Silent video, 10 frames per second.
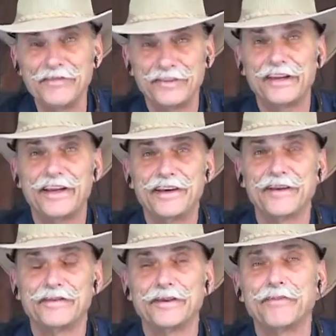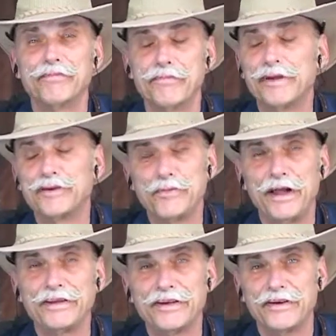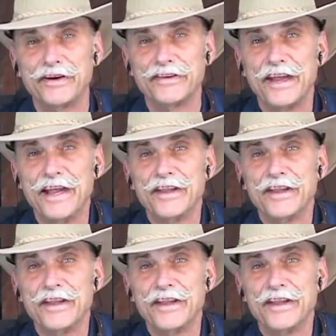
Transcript: seen in some metropolitan areas.